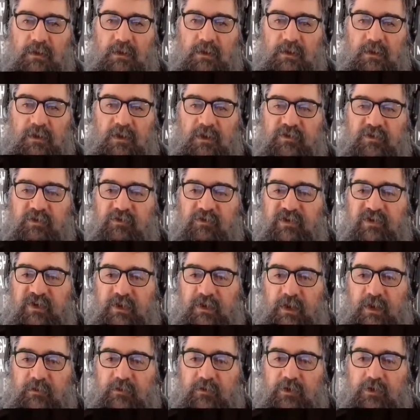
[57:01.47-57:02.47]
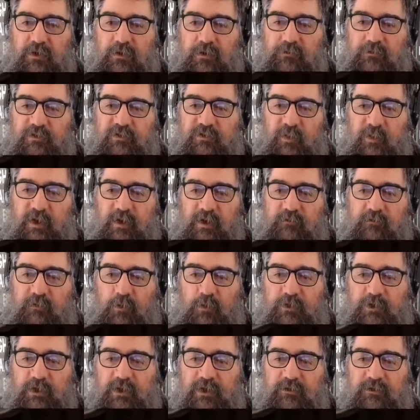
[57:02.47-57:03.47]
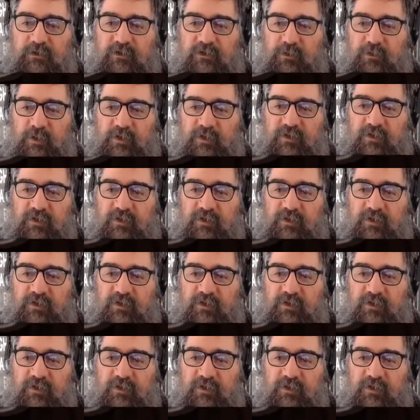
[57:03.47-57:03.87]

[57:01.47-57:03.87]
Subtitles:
Now it's interesting, the other curve was marked 40 and this one's